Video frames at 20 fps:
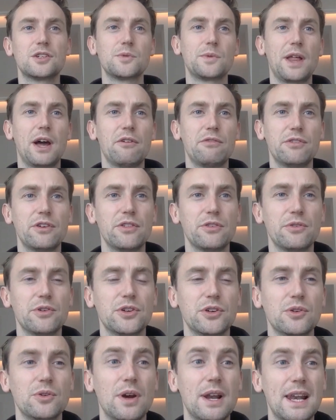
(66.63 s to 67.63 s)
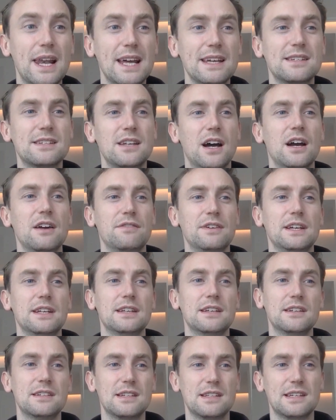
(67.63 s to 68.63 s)
without further ado, let's dive
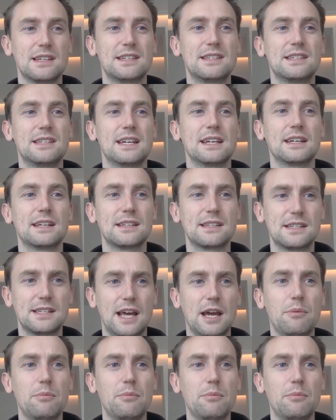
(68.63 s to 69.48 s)
into this 6-step